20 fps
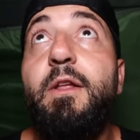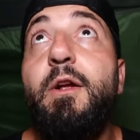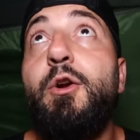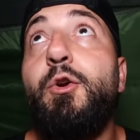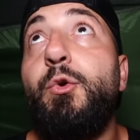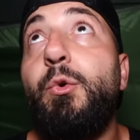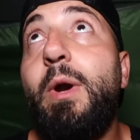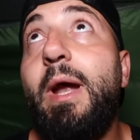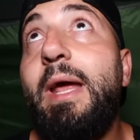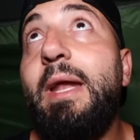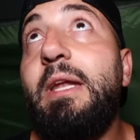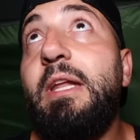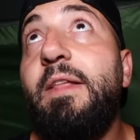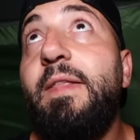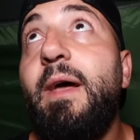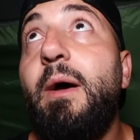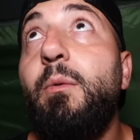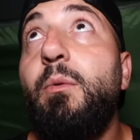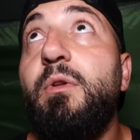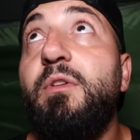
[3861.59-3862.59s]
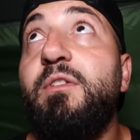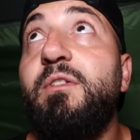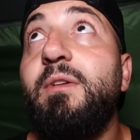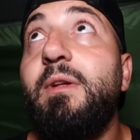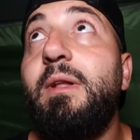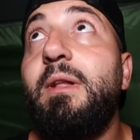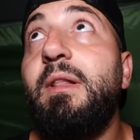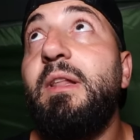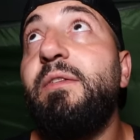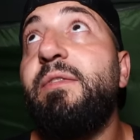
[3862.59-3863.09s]
Granny that was
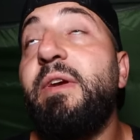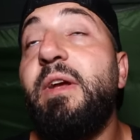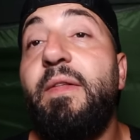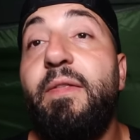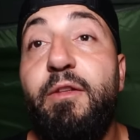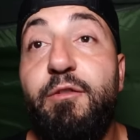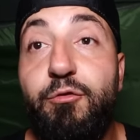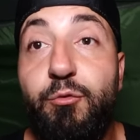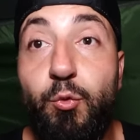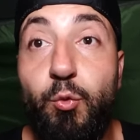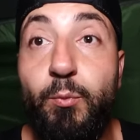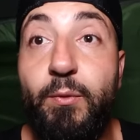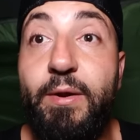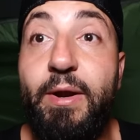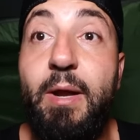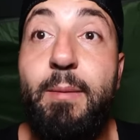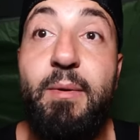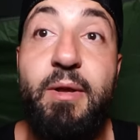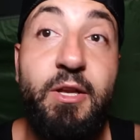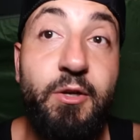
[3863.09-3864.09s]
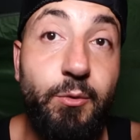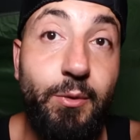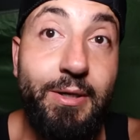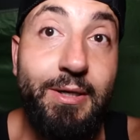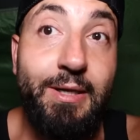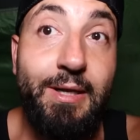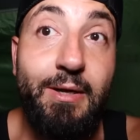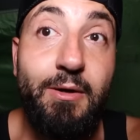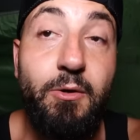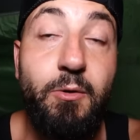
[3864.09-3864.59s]
living in this room that I'm in
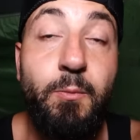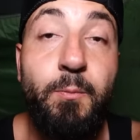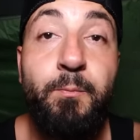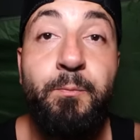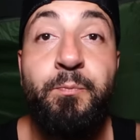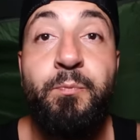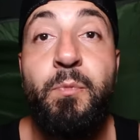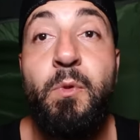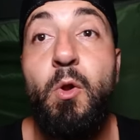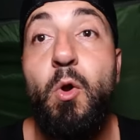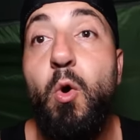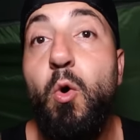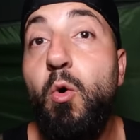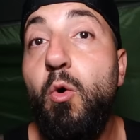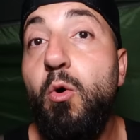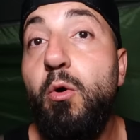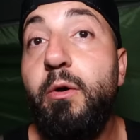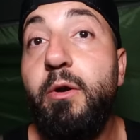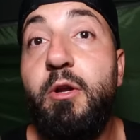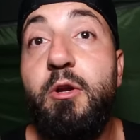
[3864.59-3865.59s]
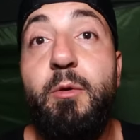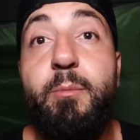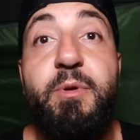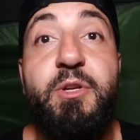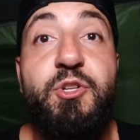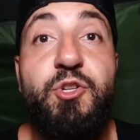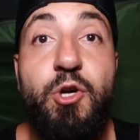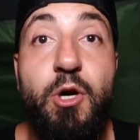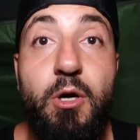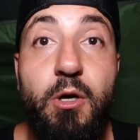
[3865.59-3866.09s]
right now, or it could be
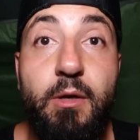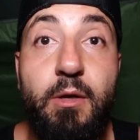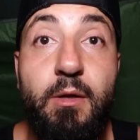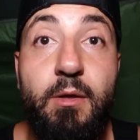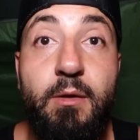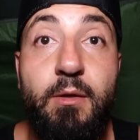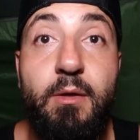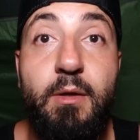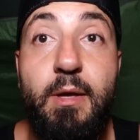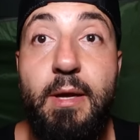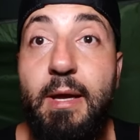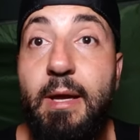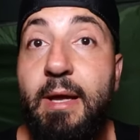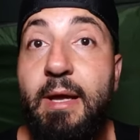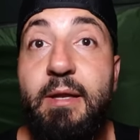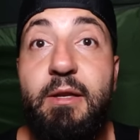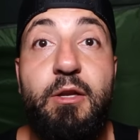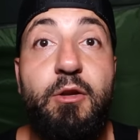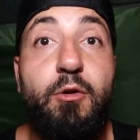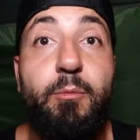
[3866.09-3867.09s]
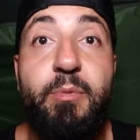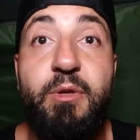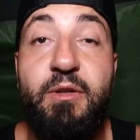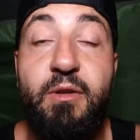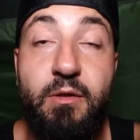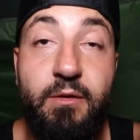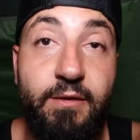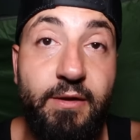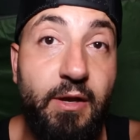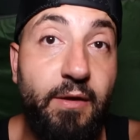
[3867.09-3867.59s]
John, and it could be
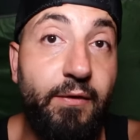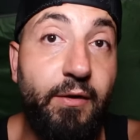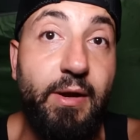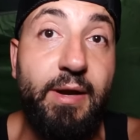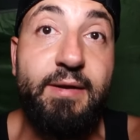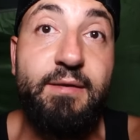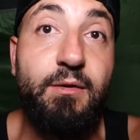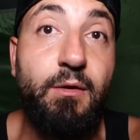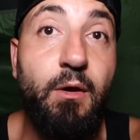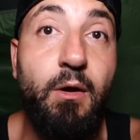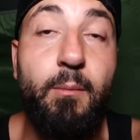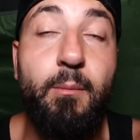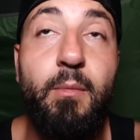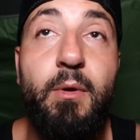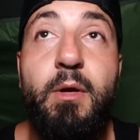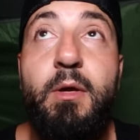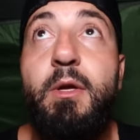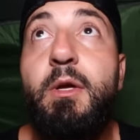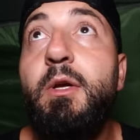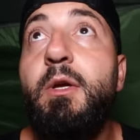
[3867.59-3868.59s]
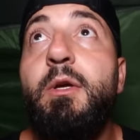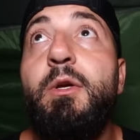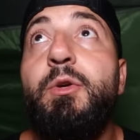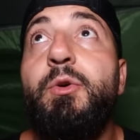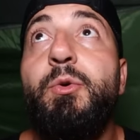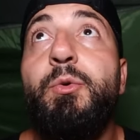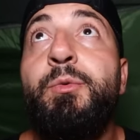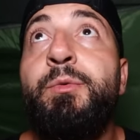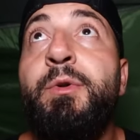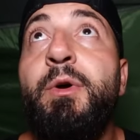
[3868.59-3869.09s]
the other guy, Tom.
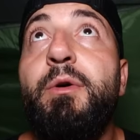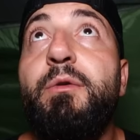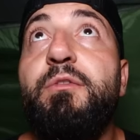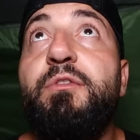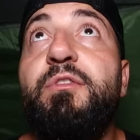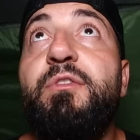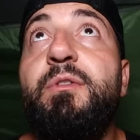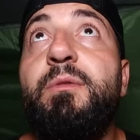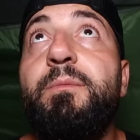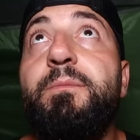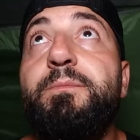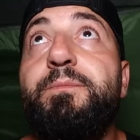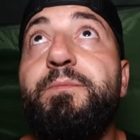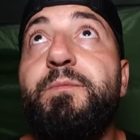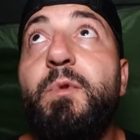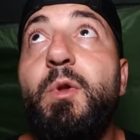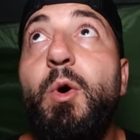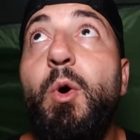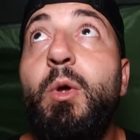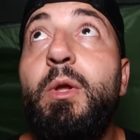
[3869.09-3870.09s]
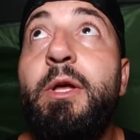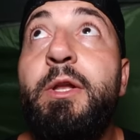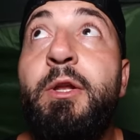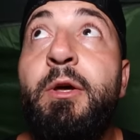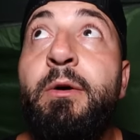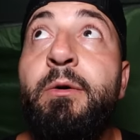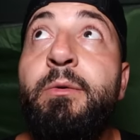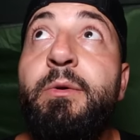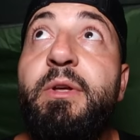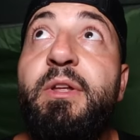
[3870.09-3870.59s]
Who knows? All I
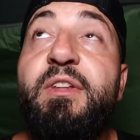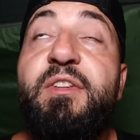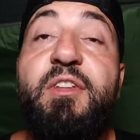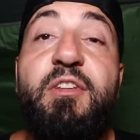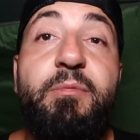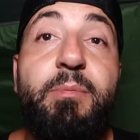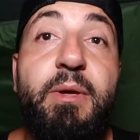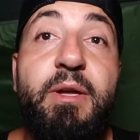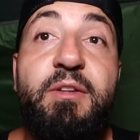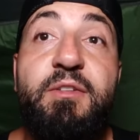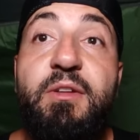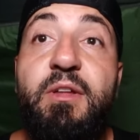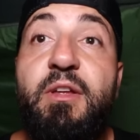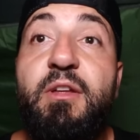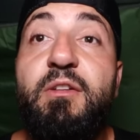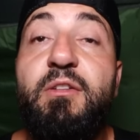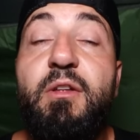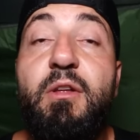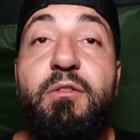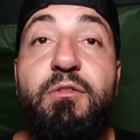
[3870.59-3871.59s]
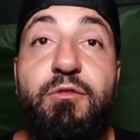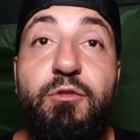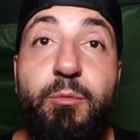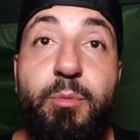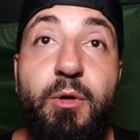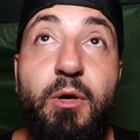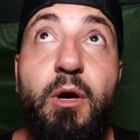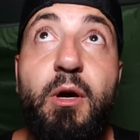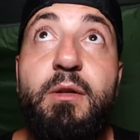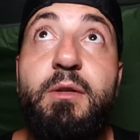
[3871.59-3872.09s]
know is this place is
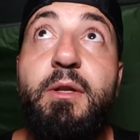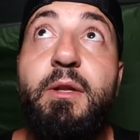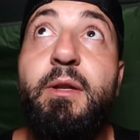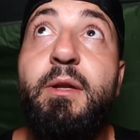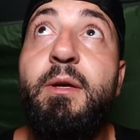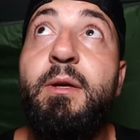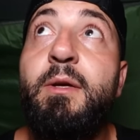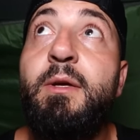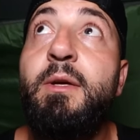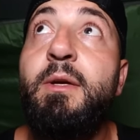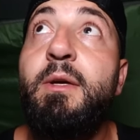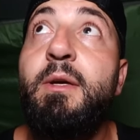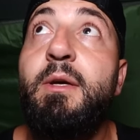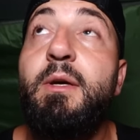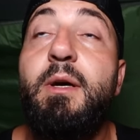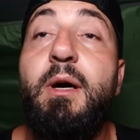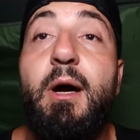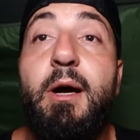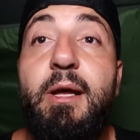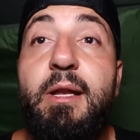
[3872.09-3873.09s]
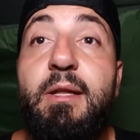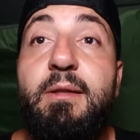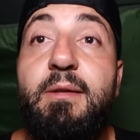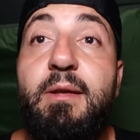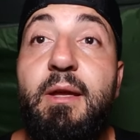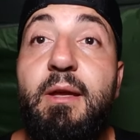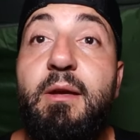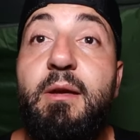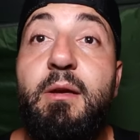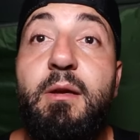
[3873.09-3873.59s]
super haunted. I'm gonna
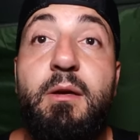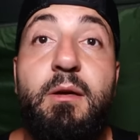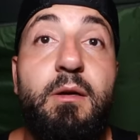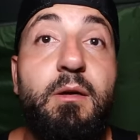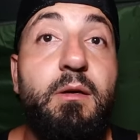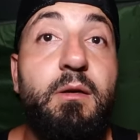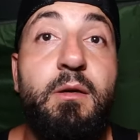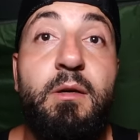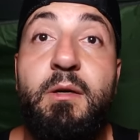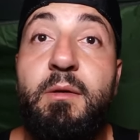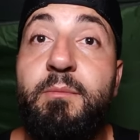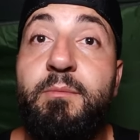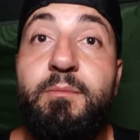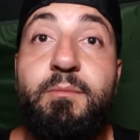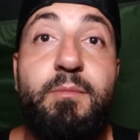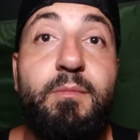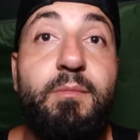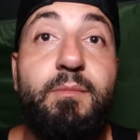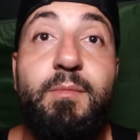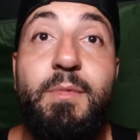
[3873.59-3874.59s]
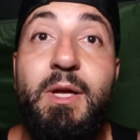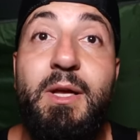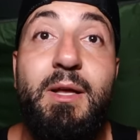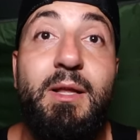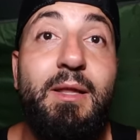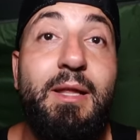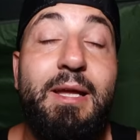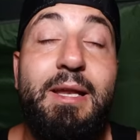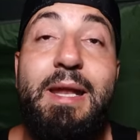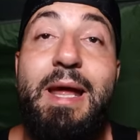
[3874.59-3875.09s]
take um,
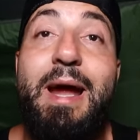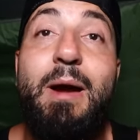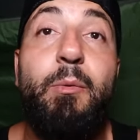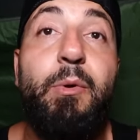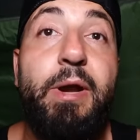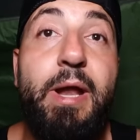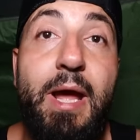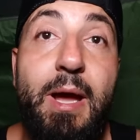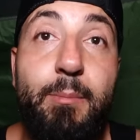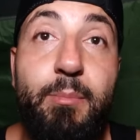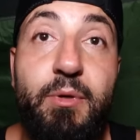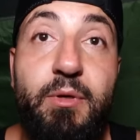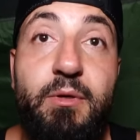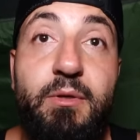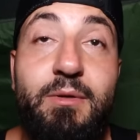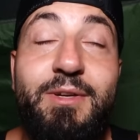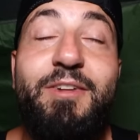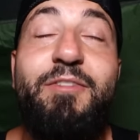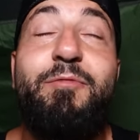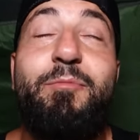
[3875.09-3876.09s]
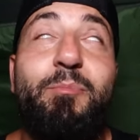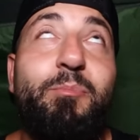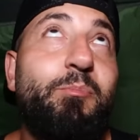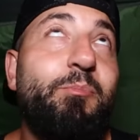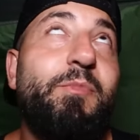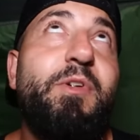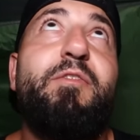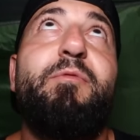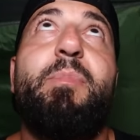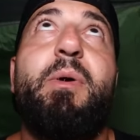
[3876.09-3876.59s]
like an hour nap, if,
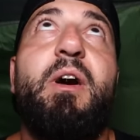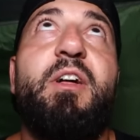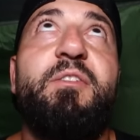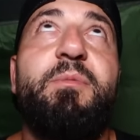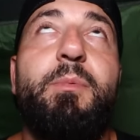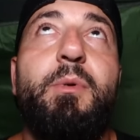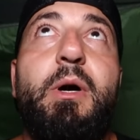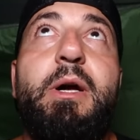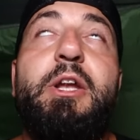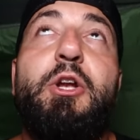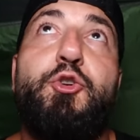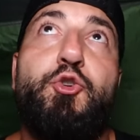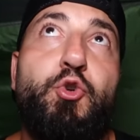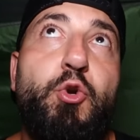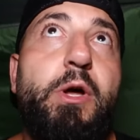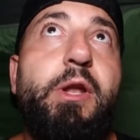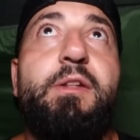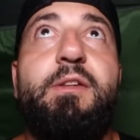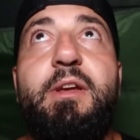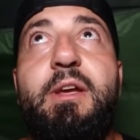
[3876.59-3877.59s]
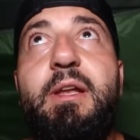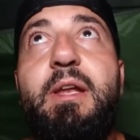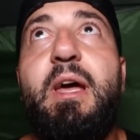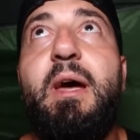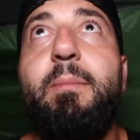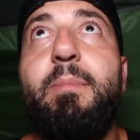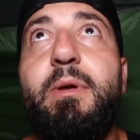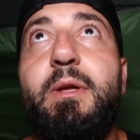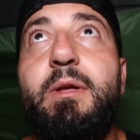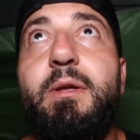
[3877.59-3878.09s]
if possible. I'm gonna try to take a
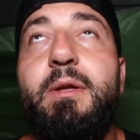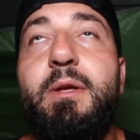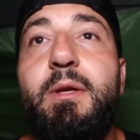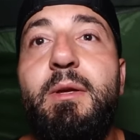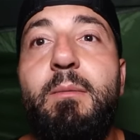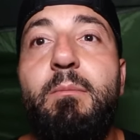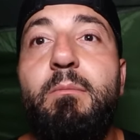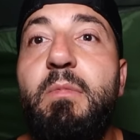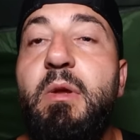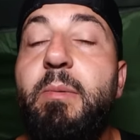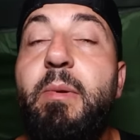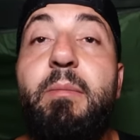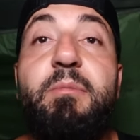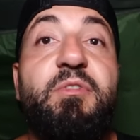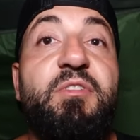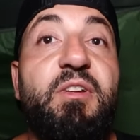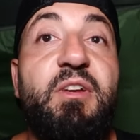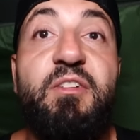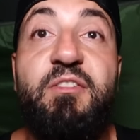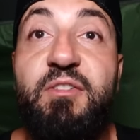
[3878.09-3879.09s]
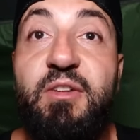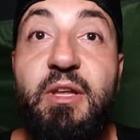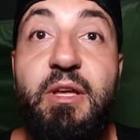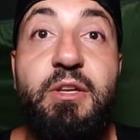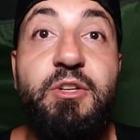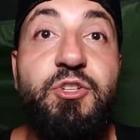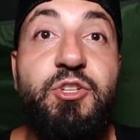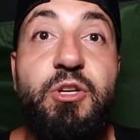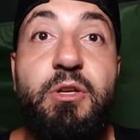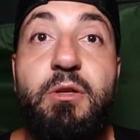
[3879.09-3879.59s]
nap. Maybe I'm just gonna sit
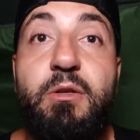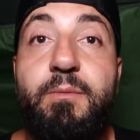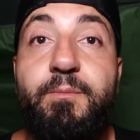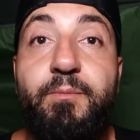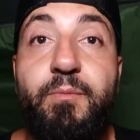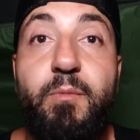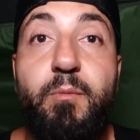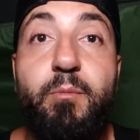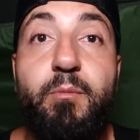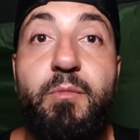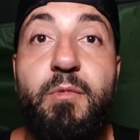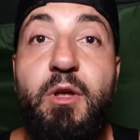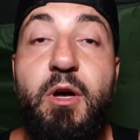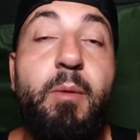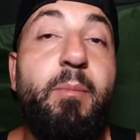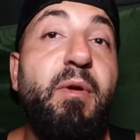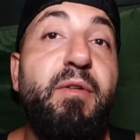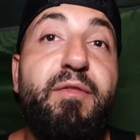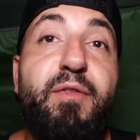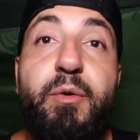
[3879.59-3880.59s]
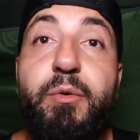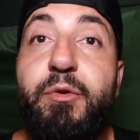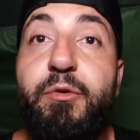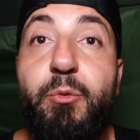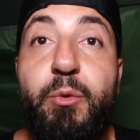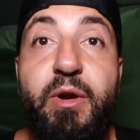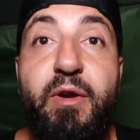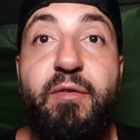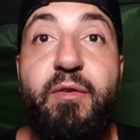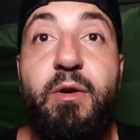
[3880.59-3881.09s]
and chill on my phone or
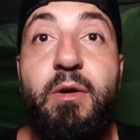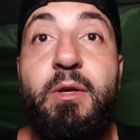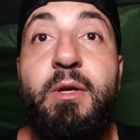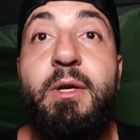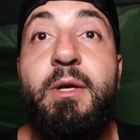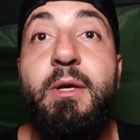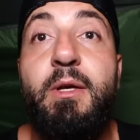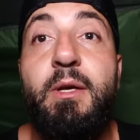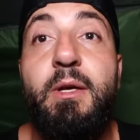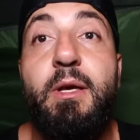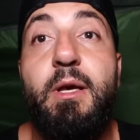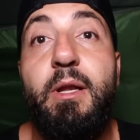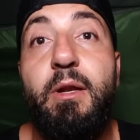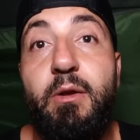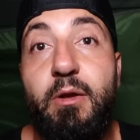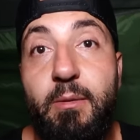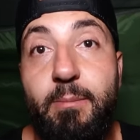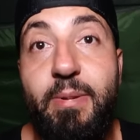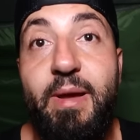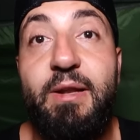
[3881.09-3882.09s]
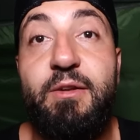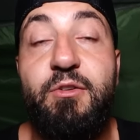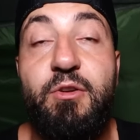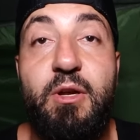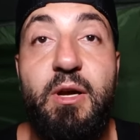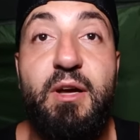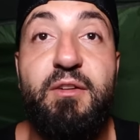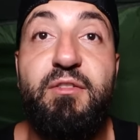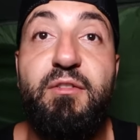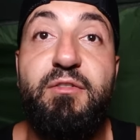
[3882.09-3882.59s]
whatever. And I'll get back to you
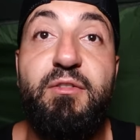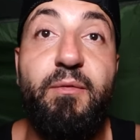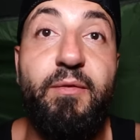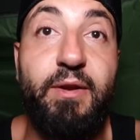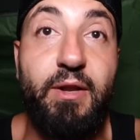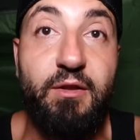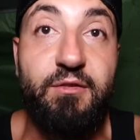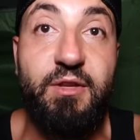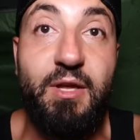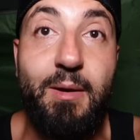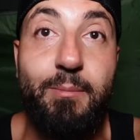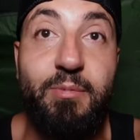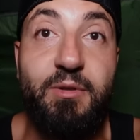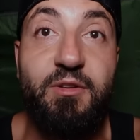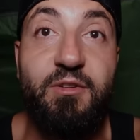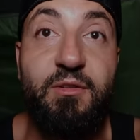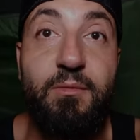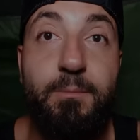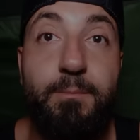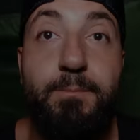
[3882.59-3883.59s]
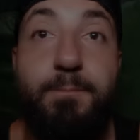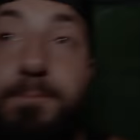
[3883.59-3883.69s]
guys if something else happens.